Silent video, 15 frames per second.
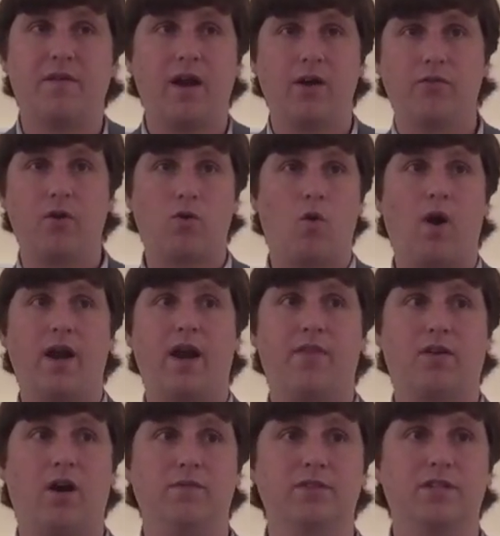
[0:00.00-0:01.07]
And I don't know quite how the
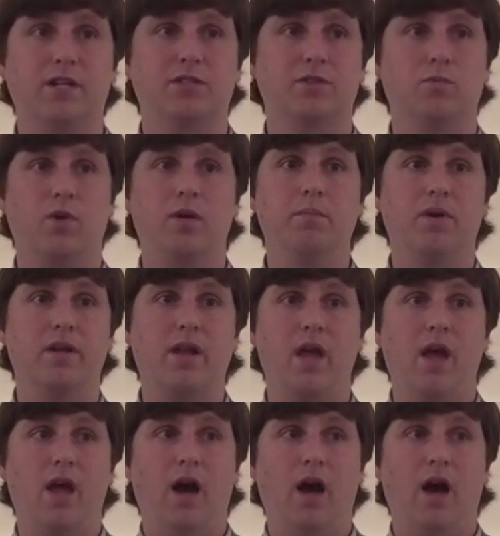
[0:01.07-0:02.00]
conversation went, but